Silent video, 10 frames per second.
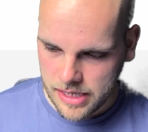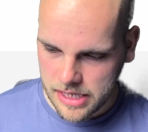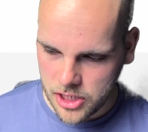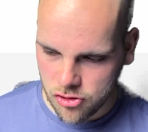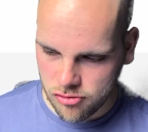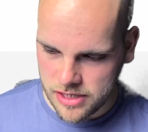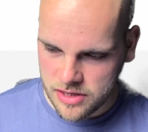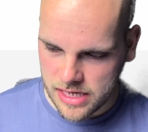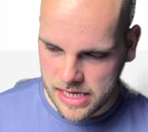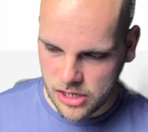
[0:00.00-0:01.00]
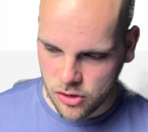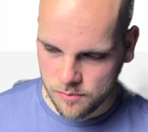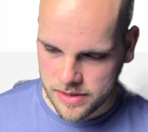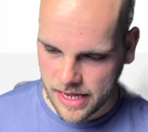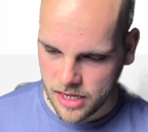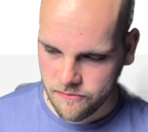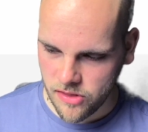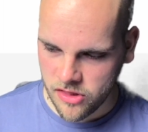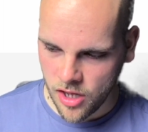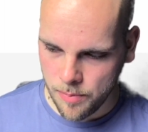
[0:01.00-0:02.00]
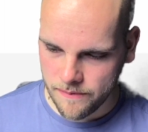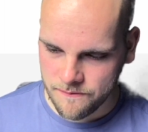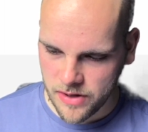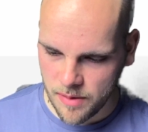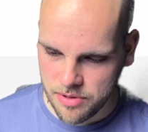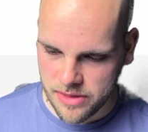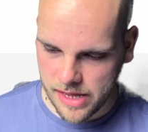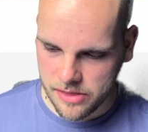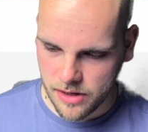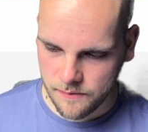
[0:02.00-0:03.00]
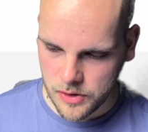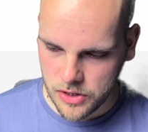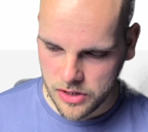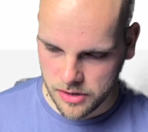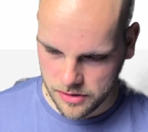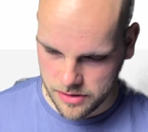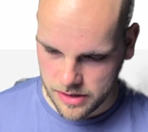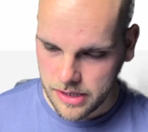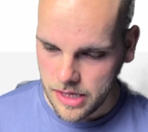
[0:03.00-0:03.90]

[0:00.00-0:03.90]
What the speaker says: Increase income tax for the top 5% of earners.